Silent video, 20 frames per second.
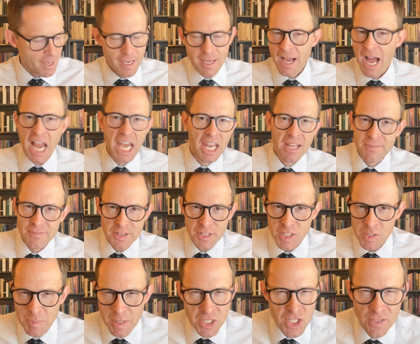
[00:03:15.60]
I love this
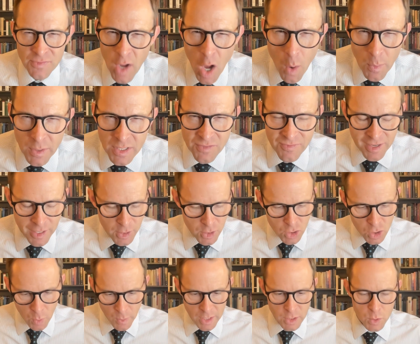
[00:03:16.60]
speech. I've always found it
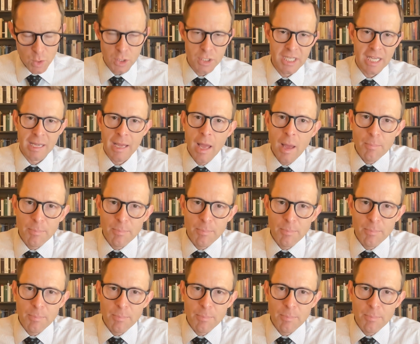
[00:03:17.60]
so interesting.